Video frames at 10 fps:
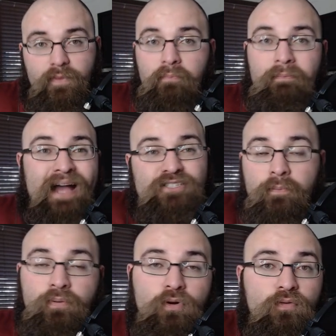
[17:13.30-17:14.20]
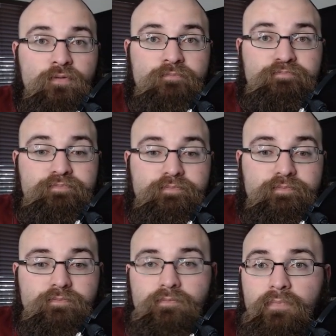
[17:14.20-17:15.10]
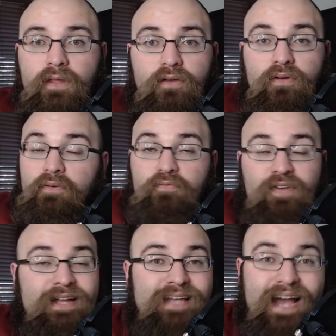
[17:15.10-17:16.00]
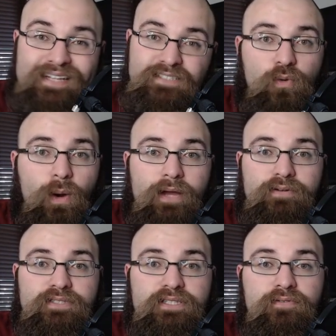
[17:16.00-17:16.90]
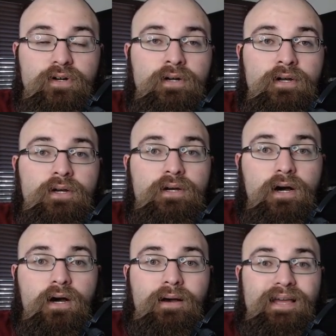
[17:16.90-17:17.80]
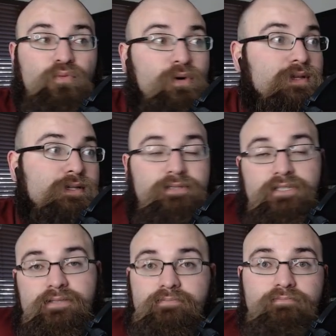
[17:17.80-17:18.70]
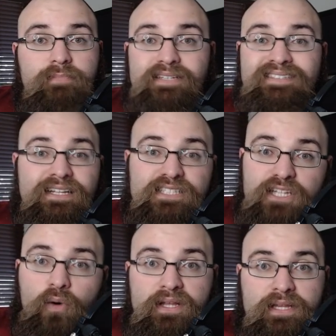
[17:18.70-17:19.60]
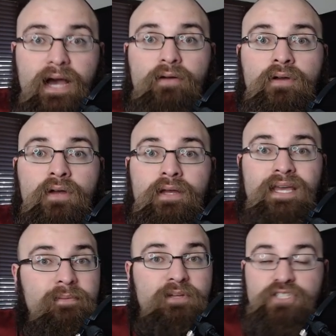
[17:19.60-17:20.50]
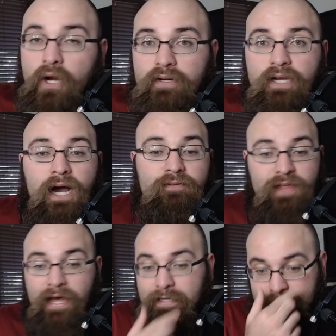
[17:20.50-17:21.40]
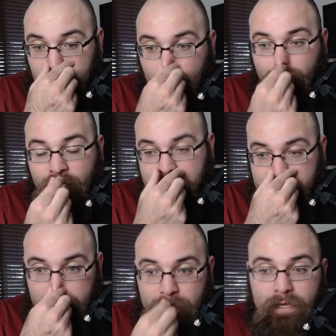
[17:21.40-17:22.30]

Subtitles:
Matchup proof, a fantastic wide receiver, and really just is not slowing down. Him and Jared Goff, that is the offense.